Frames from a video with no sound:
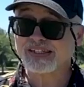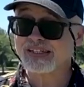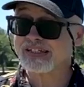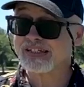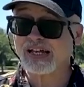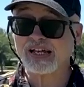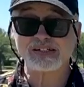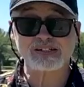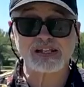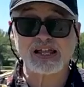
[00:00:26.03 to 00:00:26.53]

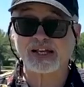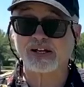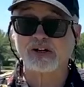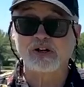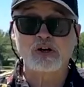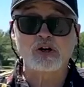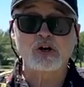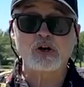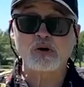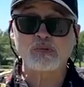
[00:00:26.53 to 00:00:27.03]
Yes, like
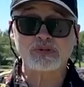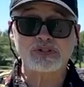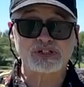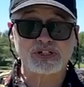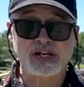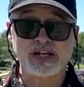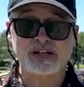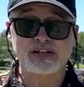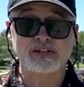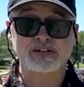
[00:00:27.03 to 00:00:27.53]
Oba
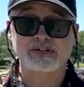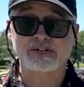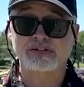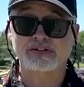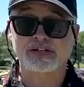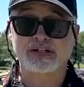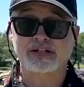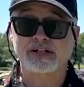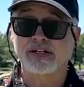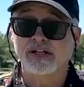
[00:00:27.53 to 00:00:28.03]
Chandler
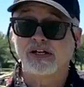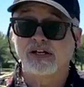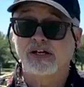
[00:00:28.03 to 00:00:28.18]
and